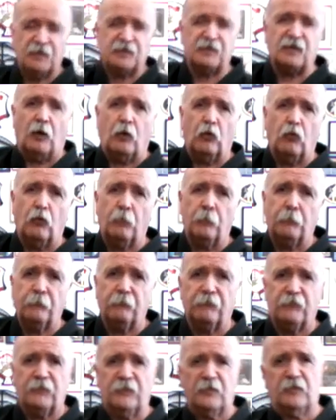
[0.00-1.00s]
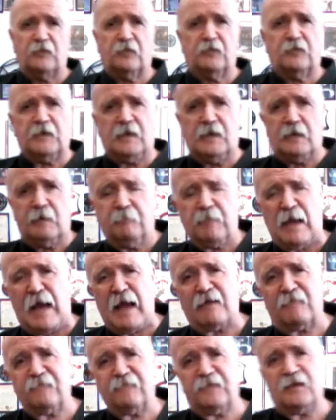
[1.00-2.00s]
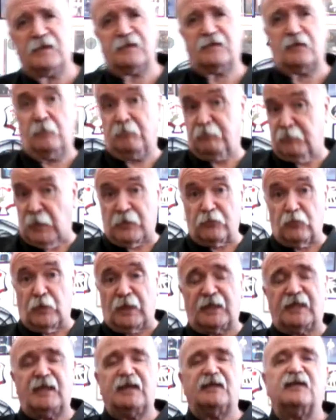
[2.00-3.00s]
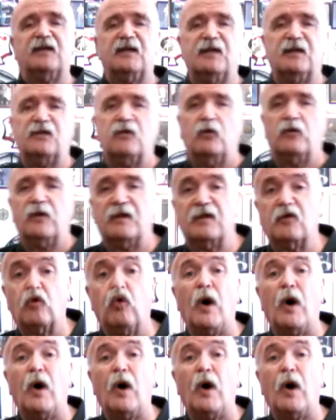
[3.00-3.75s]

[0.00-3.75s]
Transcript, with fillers: So, the back fist, by the way, in Cantonese known as